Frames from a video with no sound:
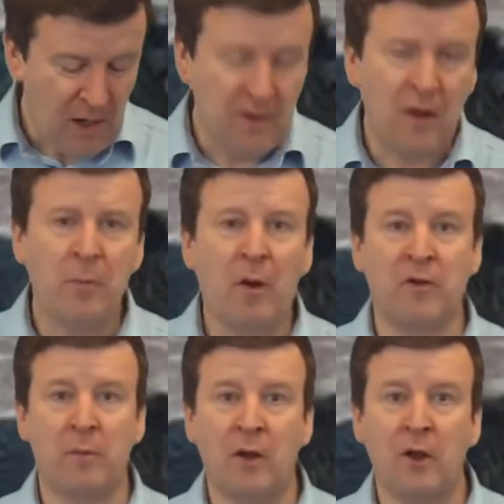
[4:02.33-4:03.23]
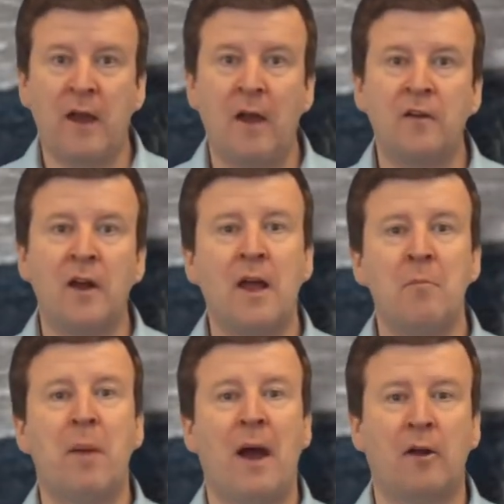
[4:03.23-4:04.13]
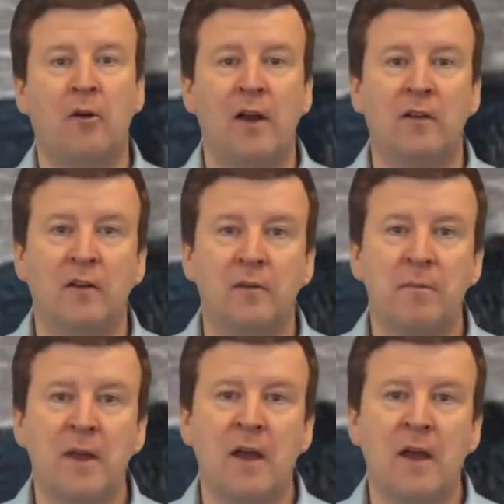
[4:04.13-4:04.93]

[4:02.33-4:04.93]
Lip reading: Another possible location are impact craters.